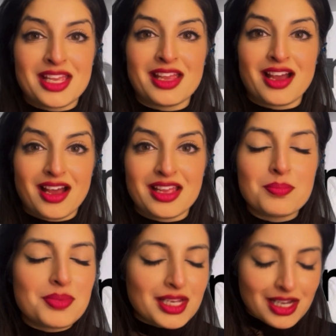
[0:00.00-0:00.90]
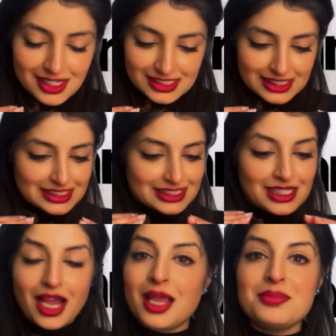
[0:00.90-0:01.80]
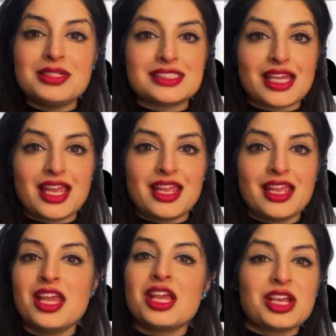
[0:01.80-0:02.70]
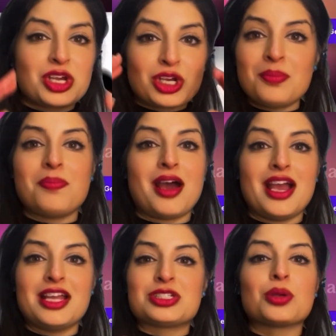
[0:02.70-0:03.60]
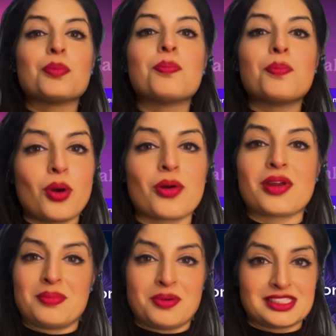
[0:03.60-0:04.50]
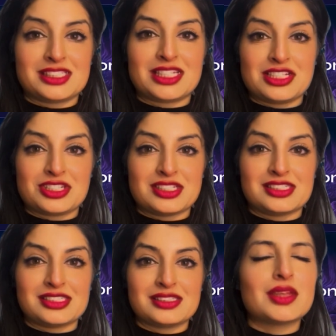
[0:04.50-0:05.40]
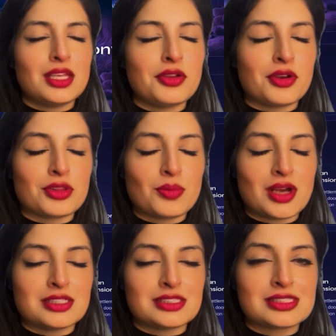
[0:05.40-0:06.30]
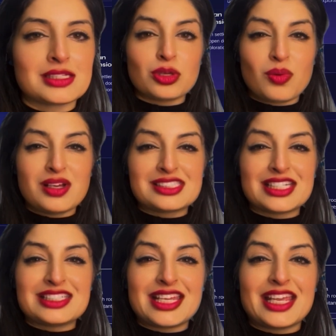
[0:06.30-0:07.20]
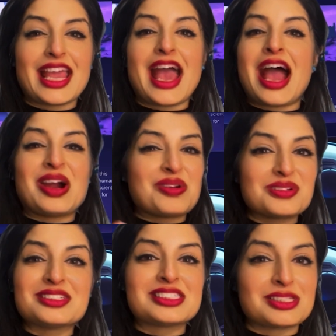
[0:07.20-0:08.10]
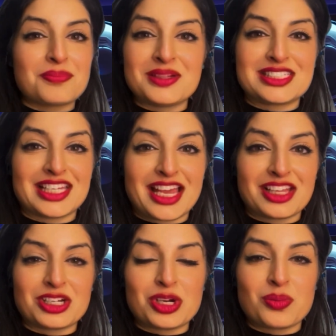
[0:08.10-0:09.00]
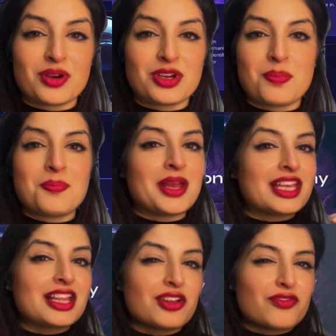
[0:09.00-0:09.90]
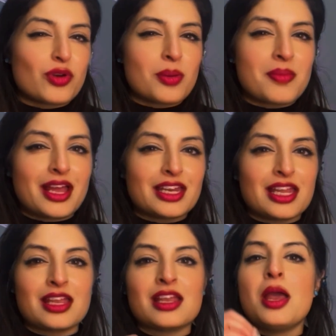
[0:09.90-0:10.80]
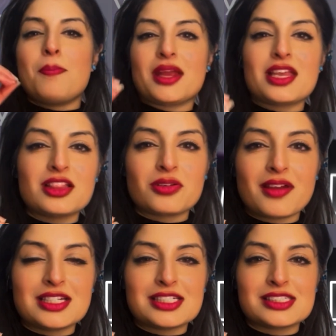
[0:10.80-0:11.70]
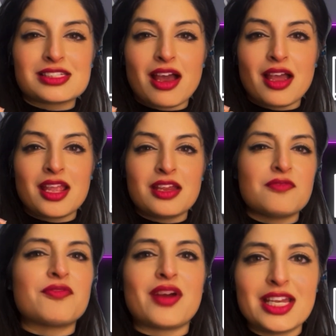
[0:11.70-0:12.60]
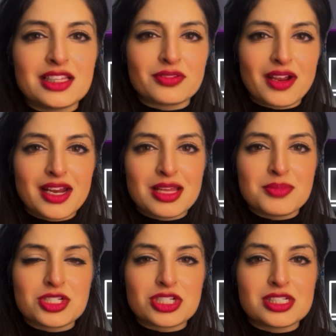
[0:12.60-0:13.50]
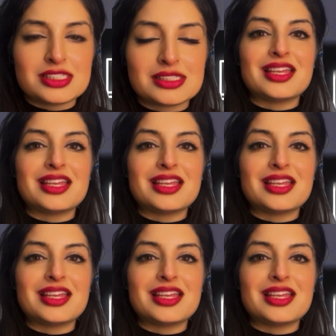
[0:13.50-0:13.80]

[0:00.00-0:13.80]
AI because it's time to say goodbye to boring presentations. You know, the ones that take hours to put together, where you're picking the formatting, picking the right design, finding the right images.